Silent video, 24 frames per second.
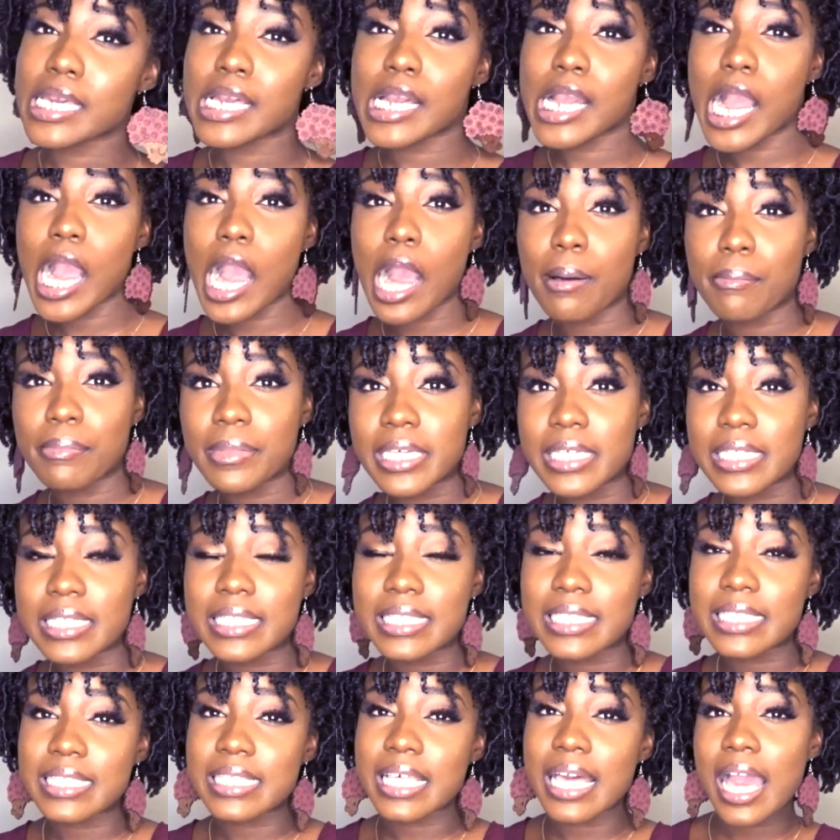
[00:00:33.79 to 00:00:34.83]
and
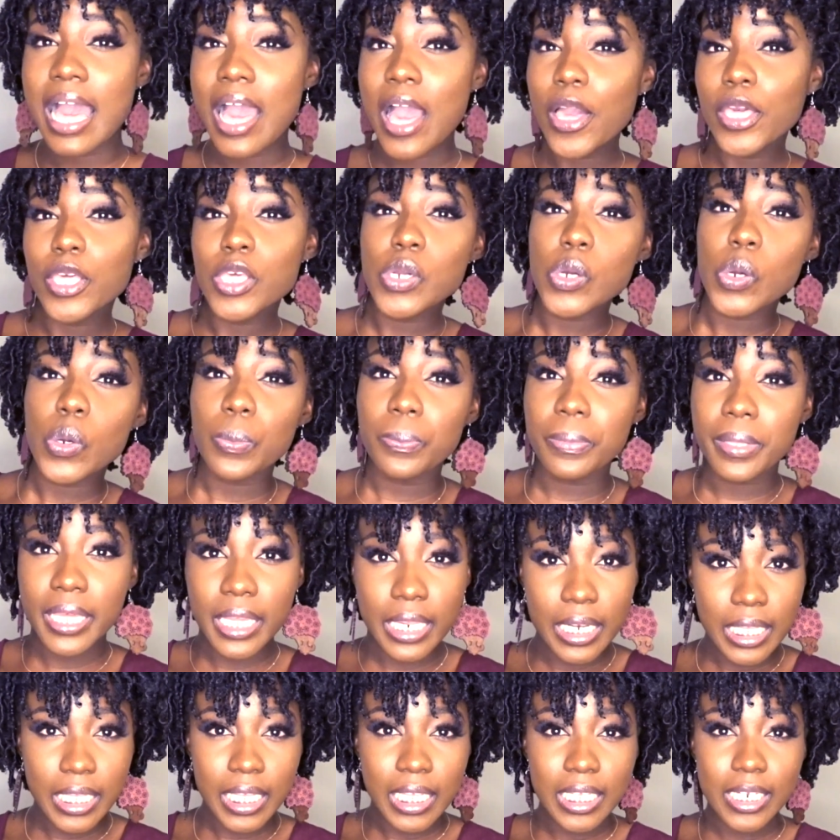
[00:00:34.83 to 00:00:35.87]
comment your
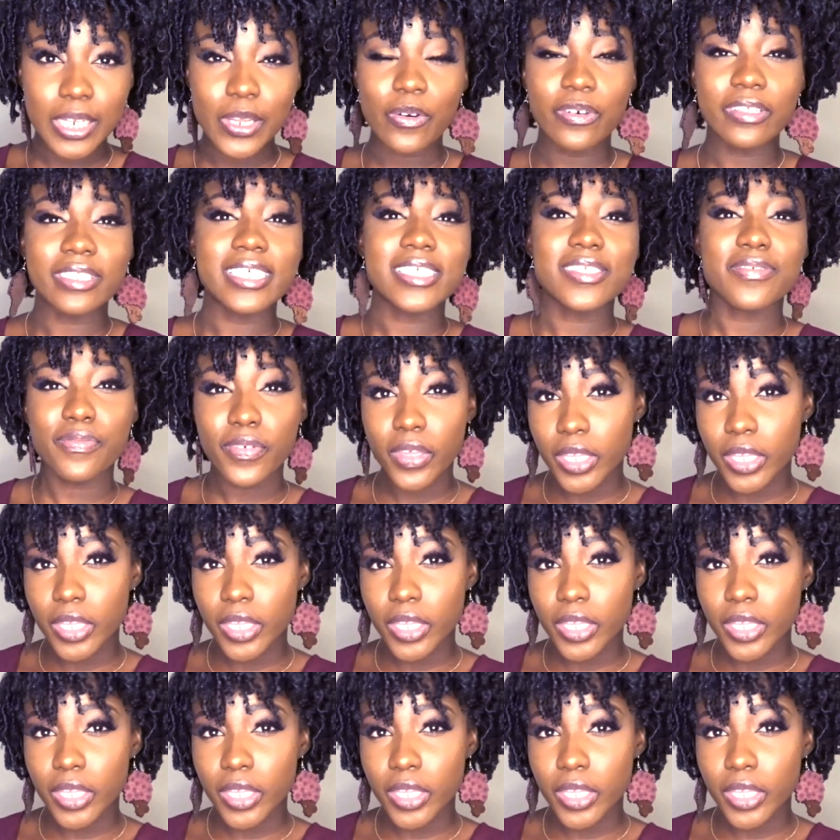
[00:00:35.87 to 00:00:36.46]
opinion on this